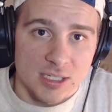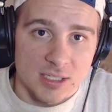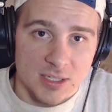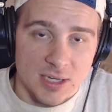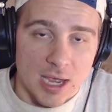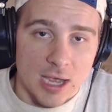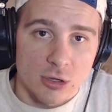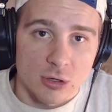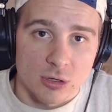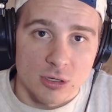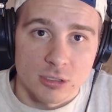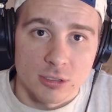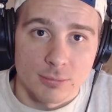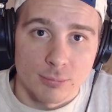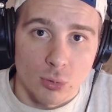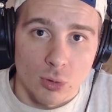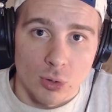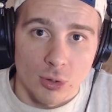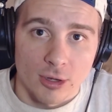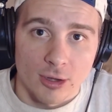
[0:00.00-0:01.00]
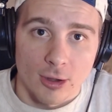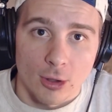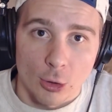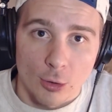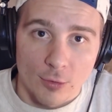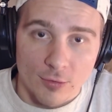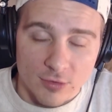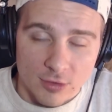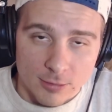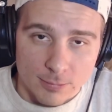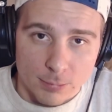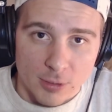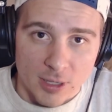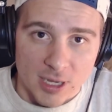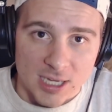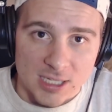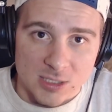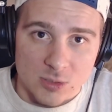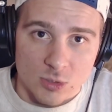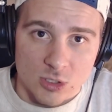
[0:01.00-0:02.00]
he's a guy you can deploy all over the
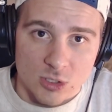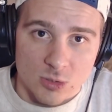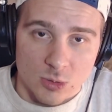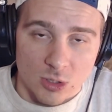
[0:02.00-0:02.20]
place,